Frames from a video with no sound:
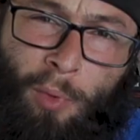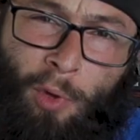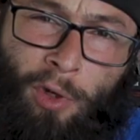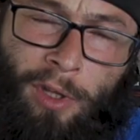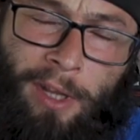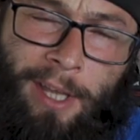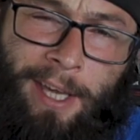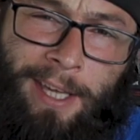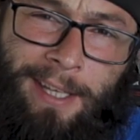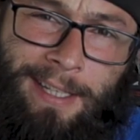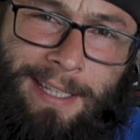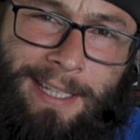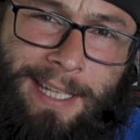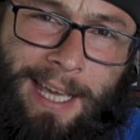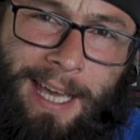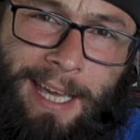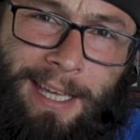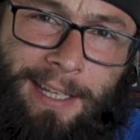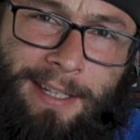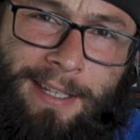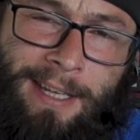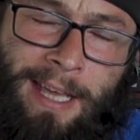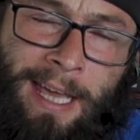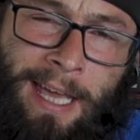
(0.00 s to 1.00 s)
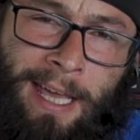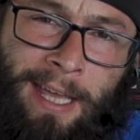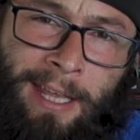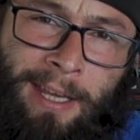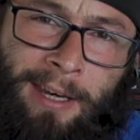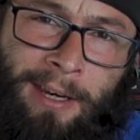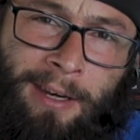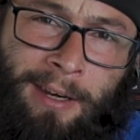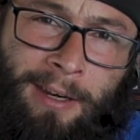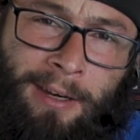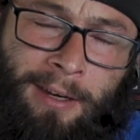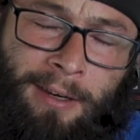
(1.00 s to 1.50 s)
more like day
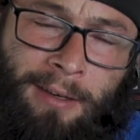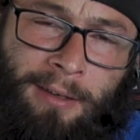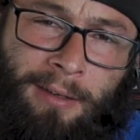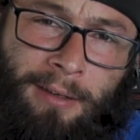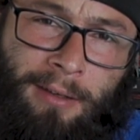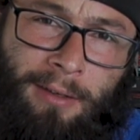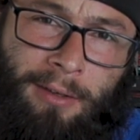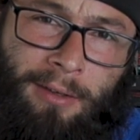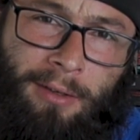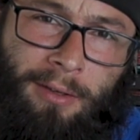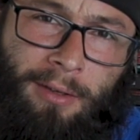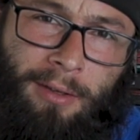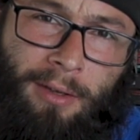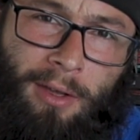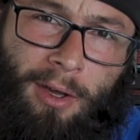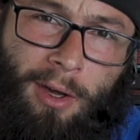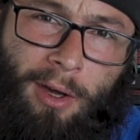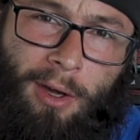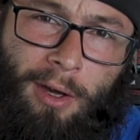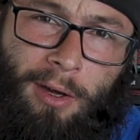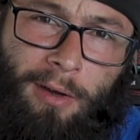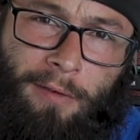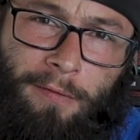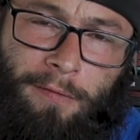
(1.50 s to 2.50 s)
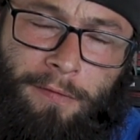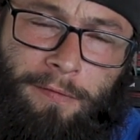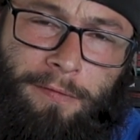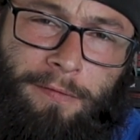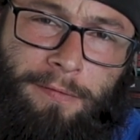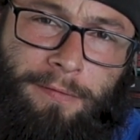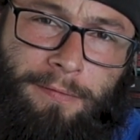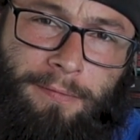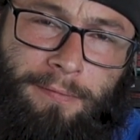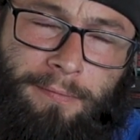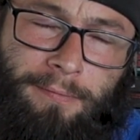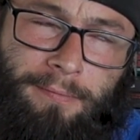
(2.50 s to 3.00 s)
10
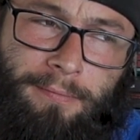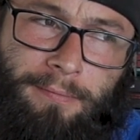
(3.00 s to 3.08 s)
of